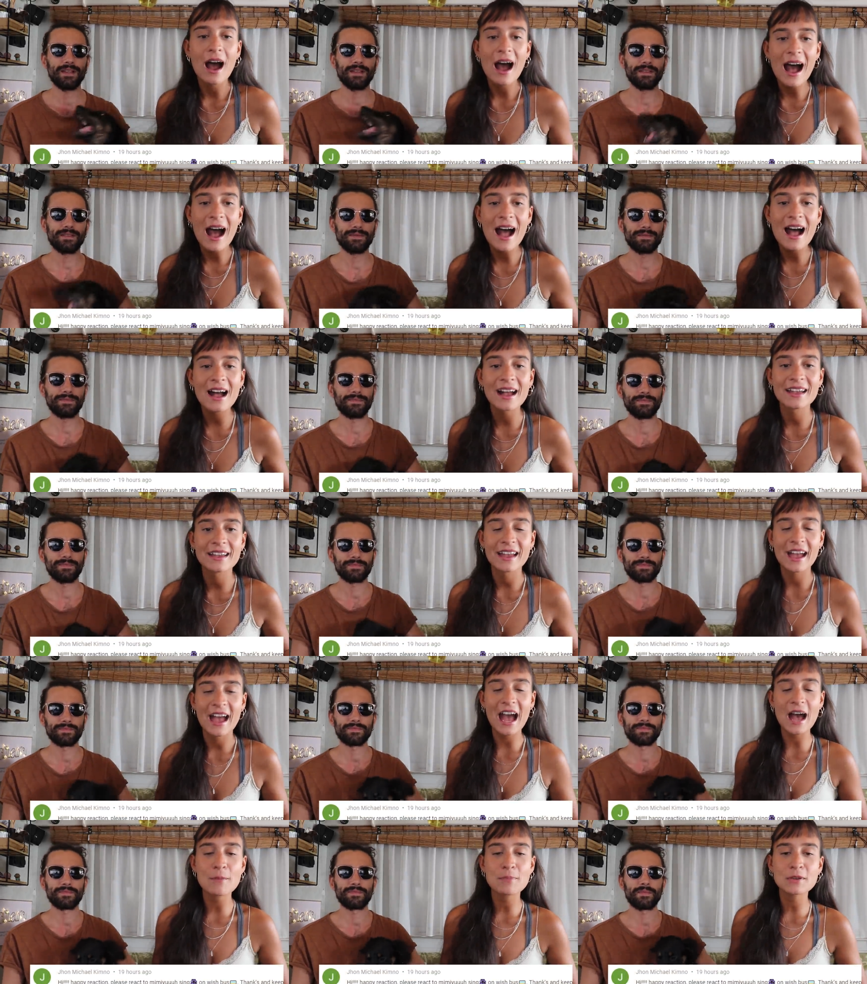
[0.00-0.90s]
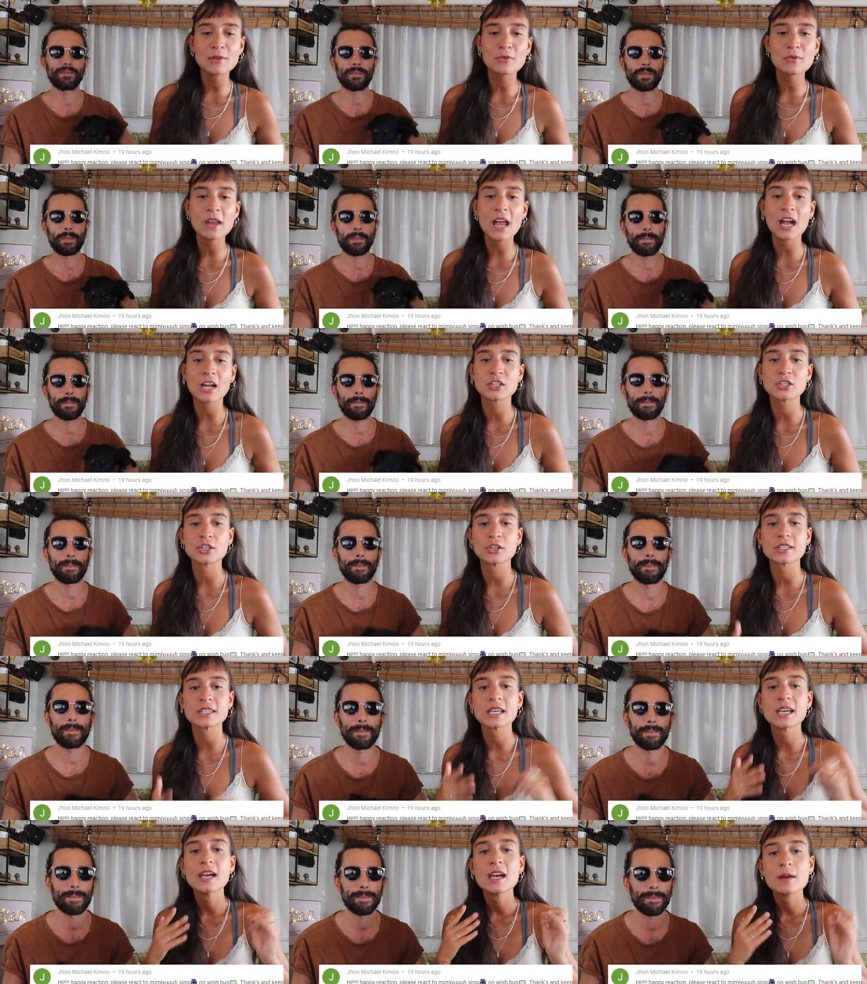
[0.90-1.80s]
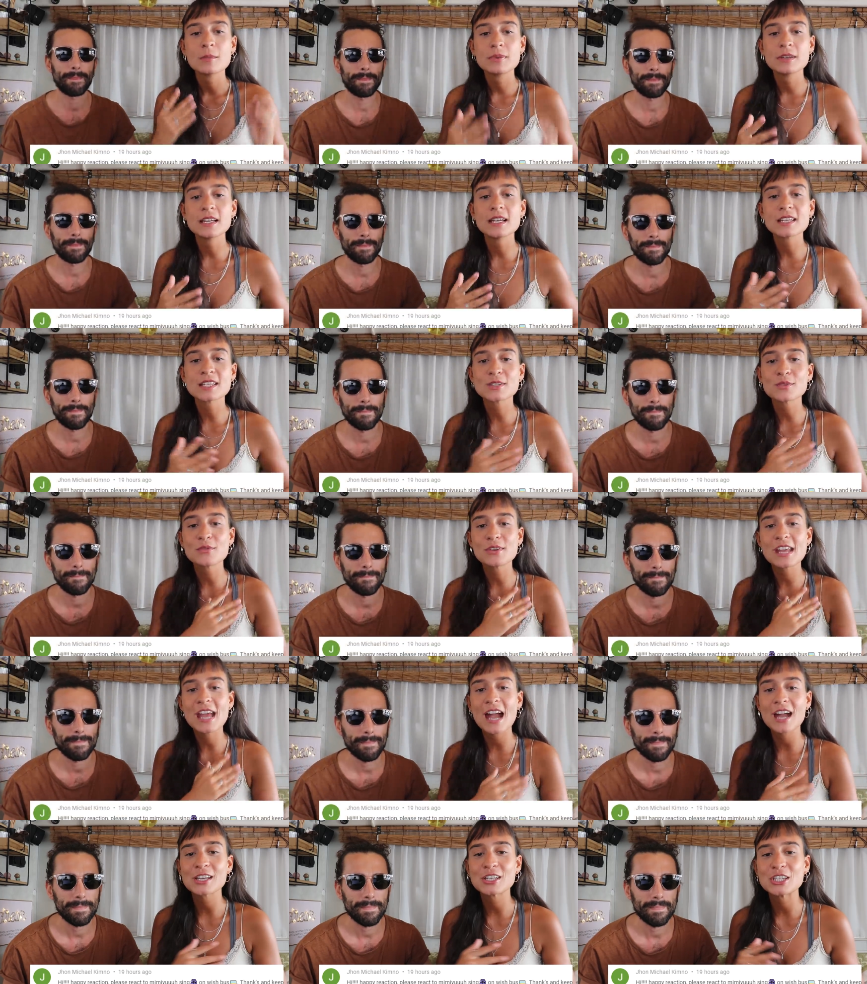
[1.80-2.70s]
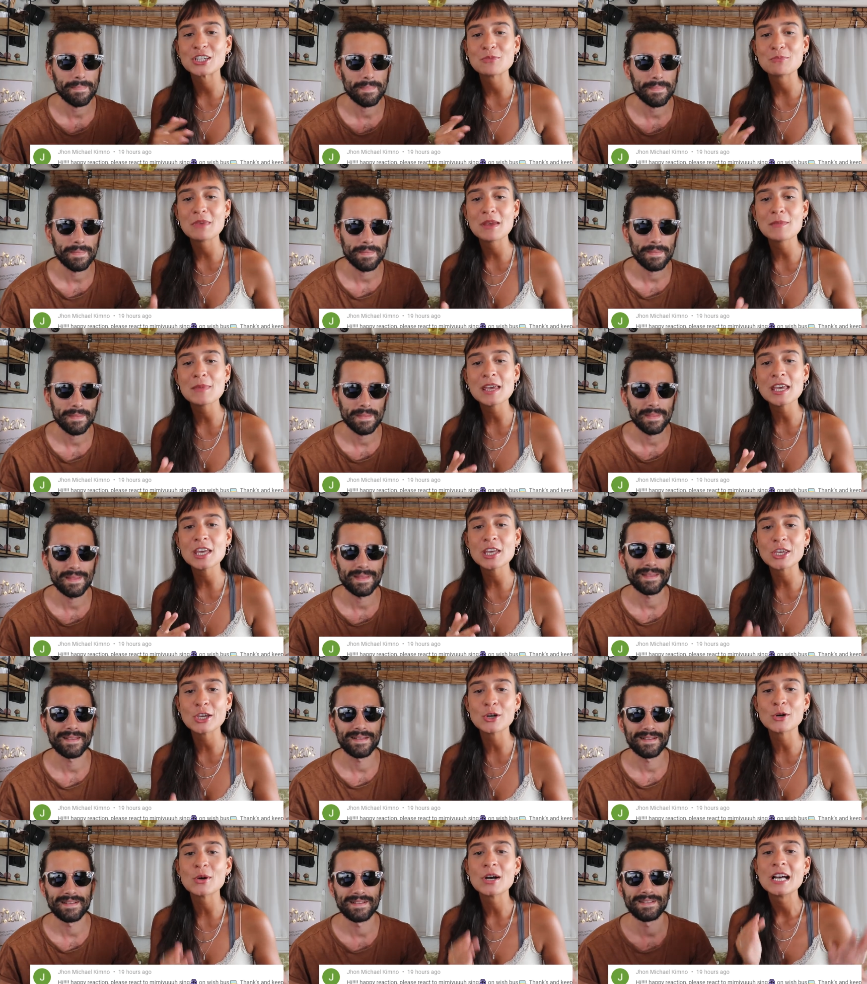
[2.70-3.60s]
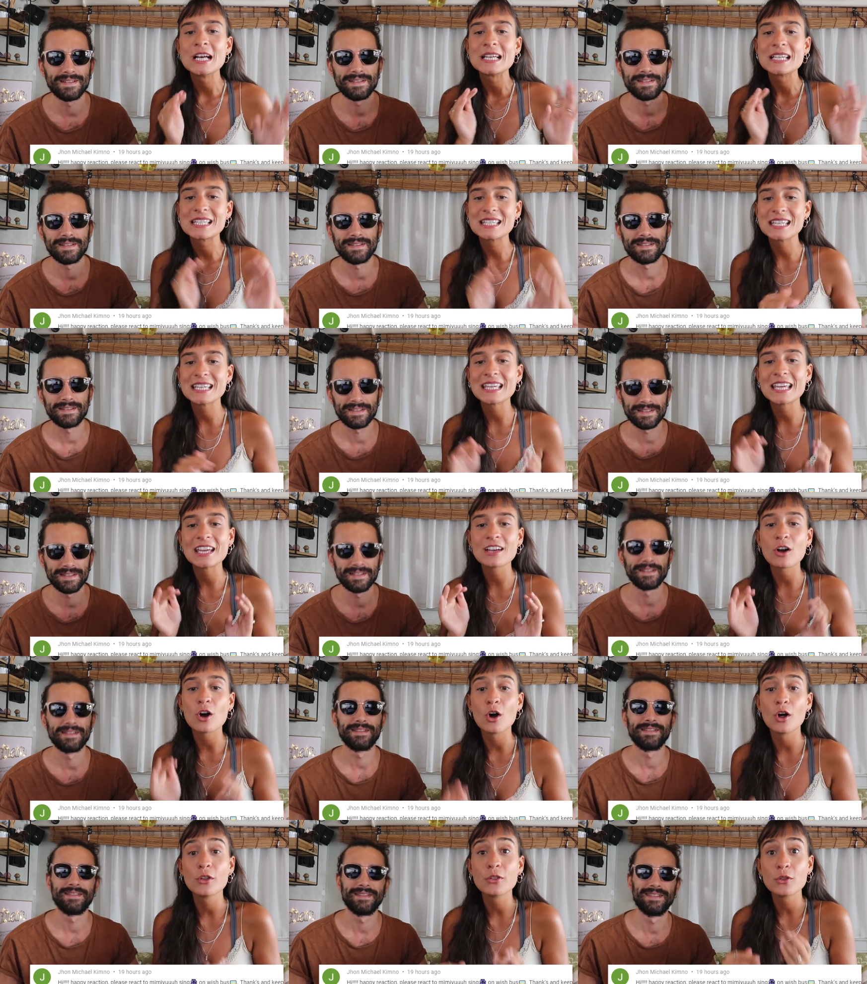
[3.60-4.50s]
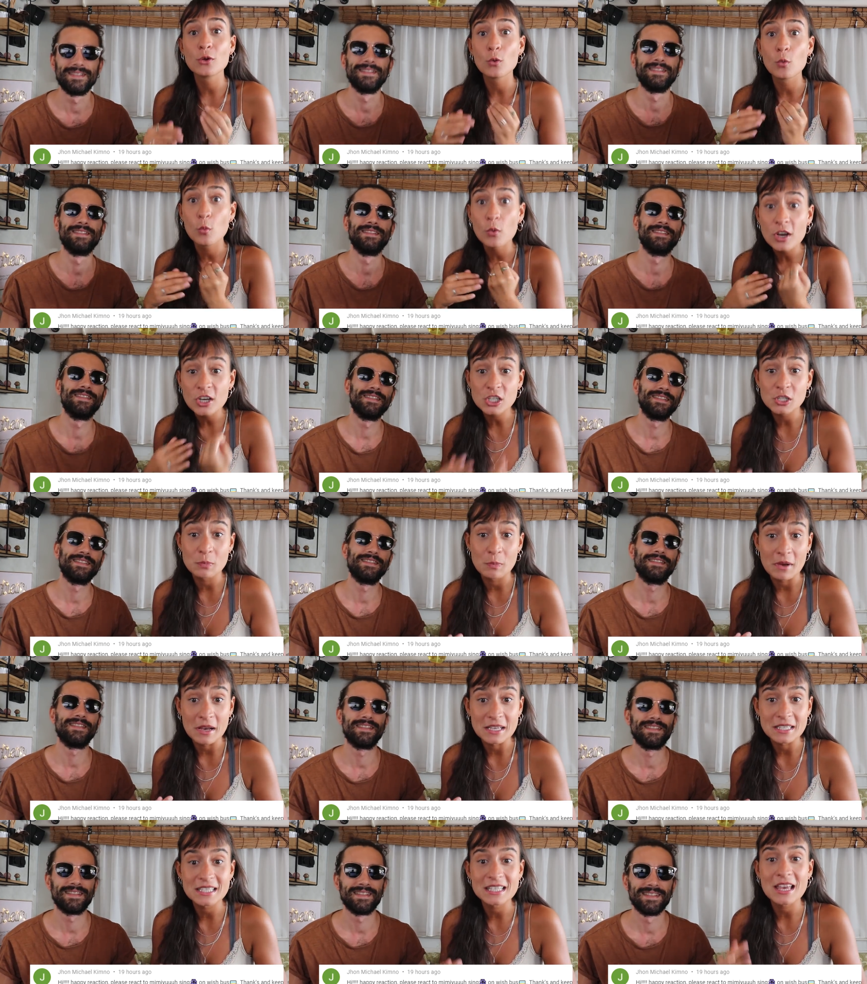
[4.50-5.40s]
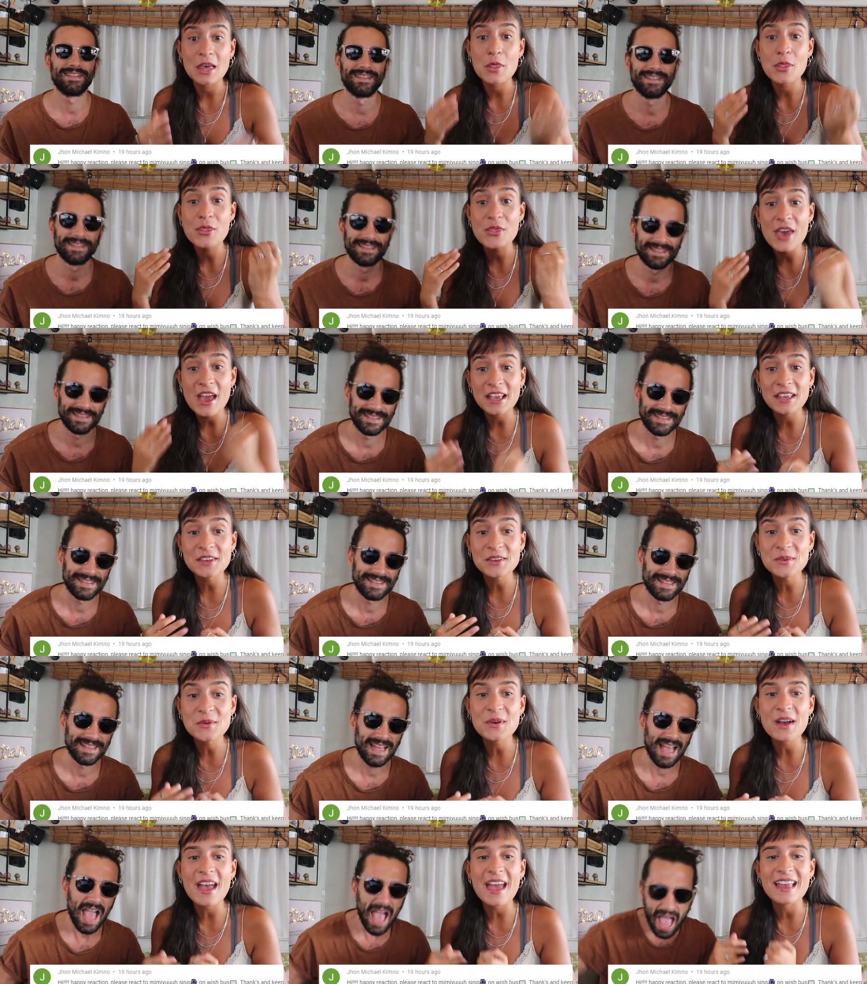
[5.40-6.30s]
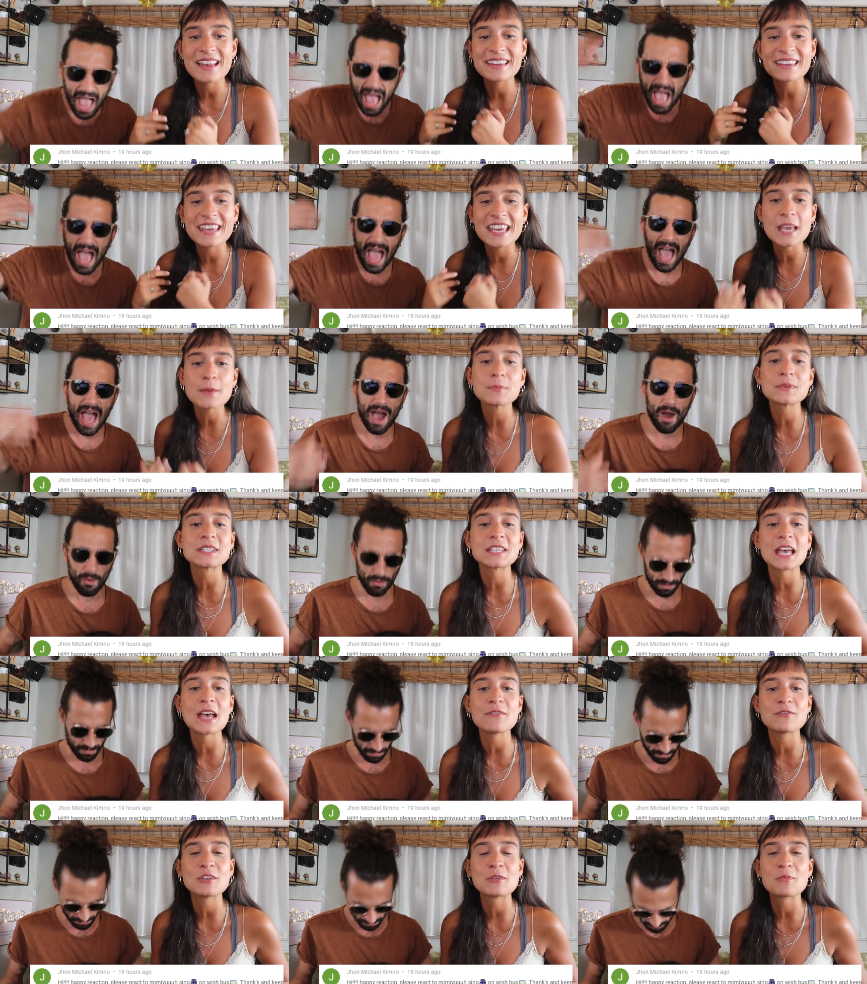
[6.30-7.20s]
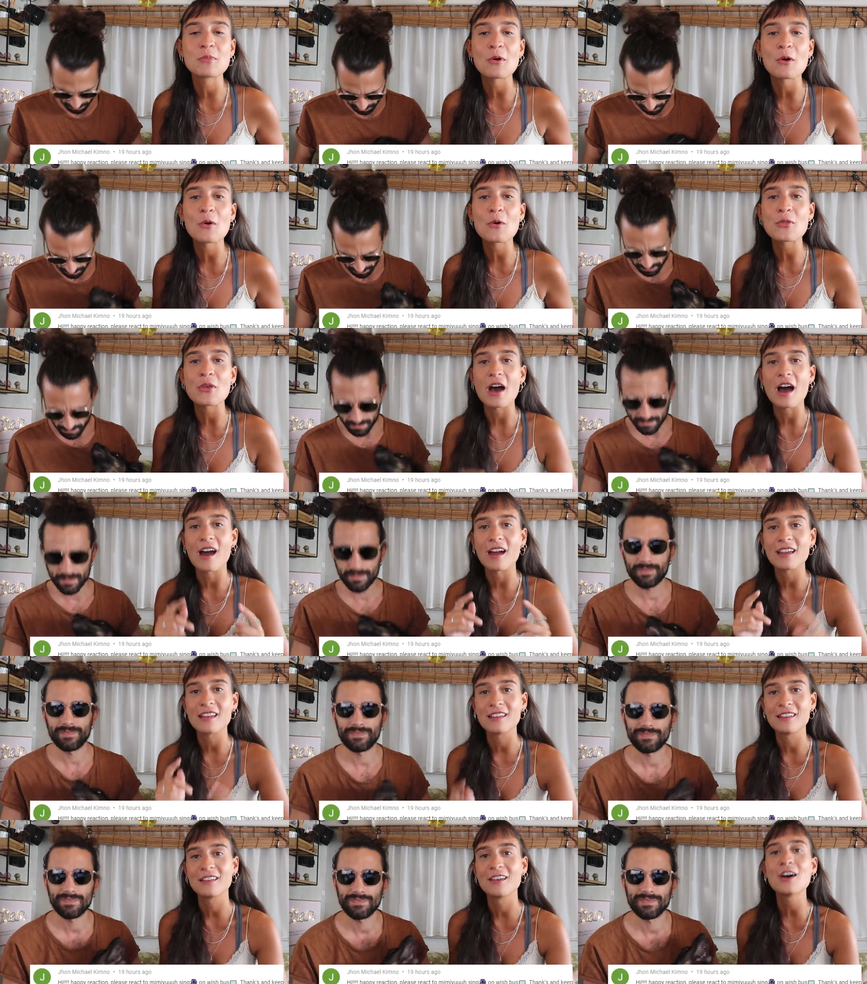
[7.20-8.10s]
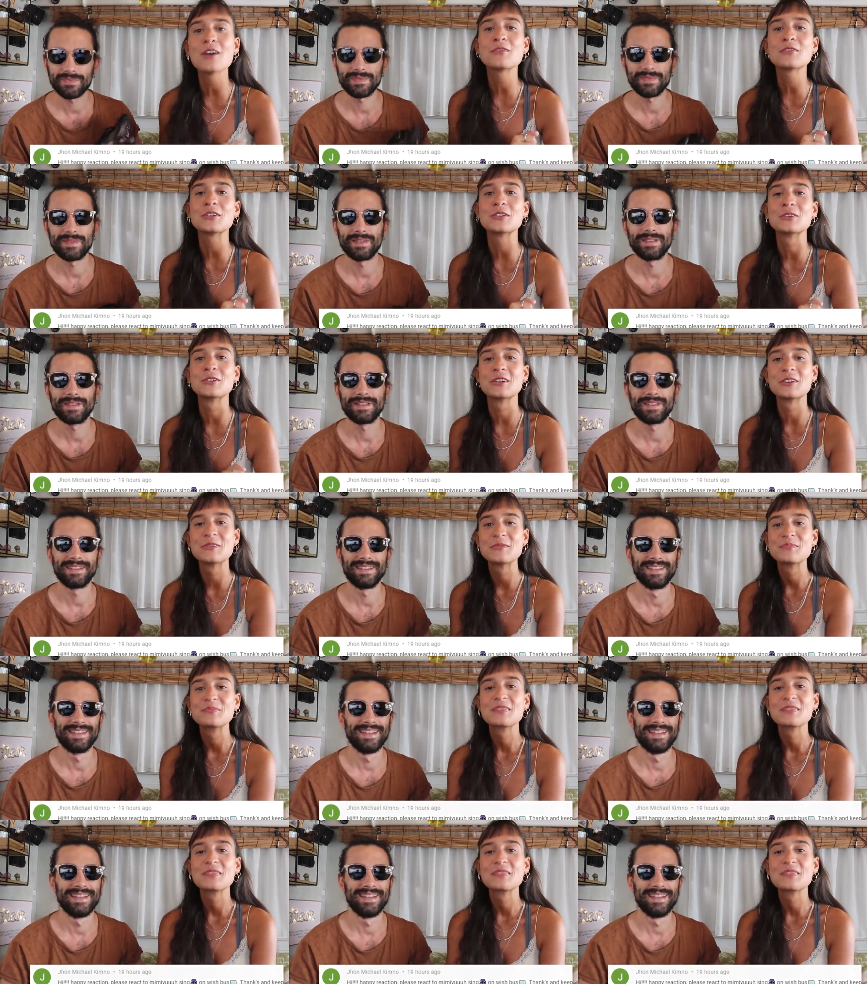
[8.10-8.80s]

Speaker 1: Hi, Happy Reactions. Please react to Mimiyuuuh singing on the Wish bus. Thank you and keep safe, you both. I love you.